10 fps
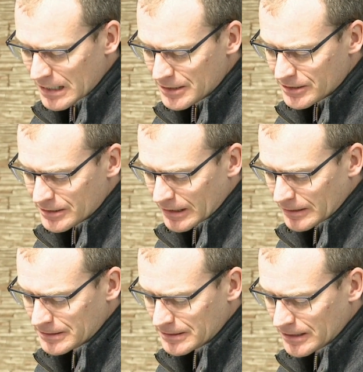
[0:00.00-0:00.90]
And
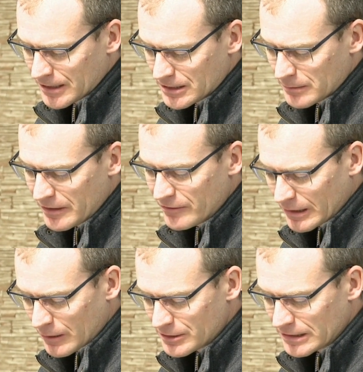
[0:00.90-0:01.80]
to test him,
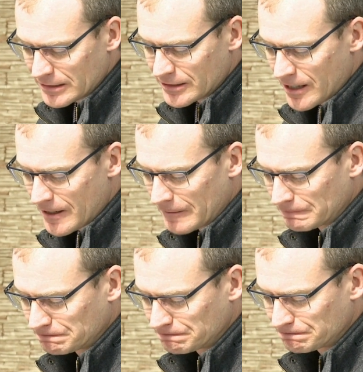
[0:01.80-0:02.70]
everything that was in his heart.